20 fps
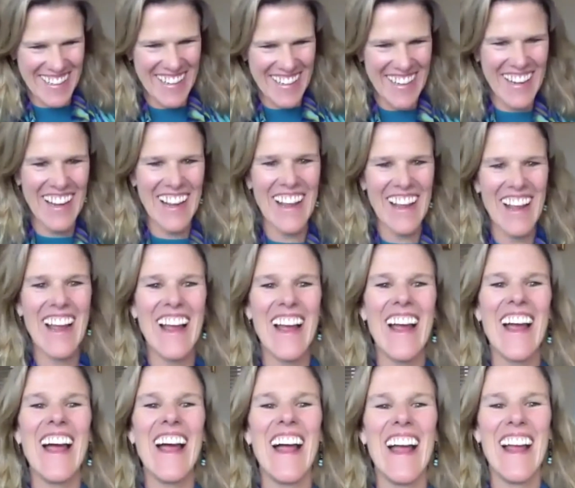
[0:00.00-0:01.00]
Oh, of
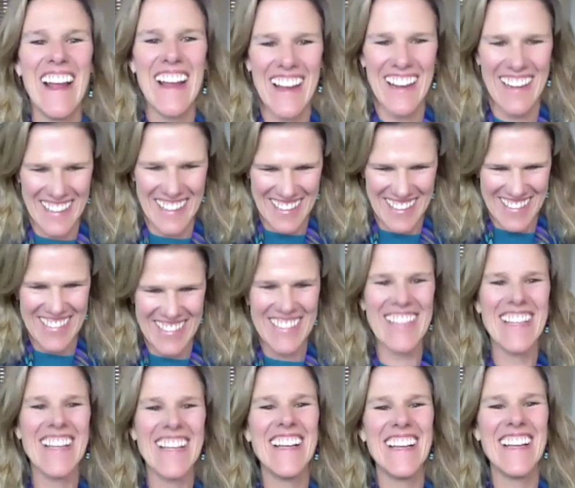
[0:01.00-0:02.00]
ing.
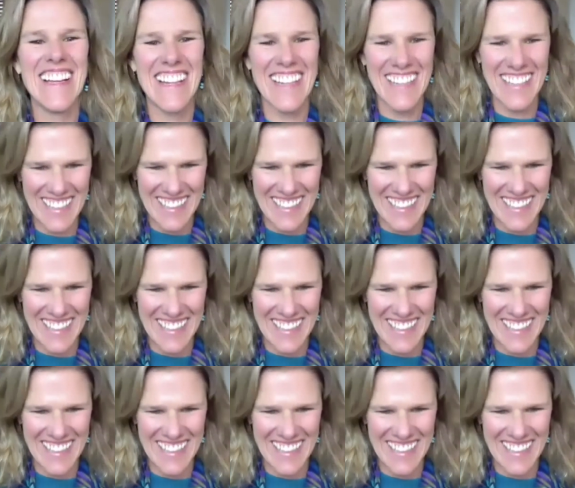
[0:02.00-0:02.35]
Learning.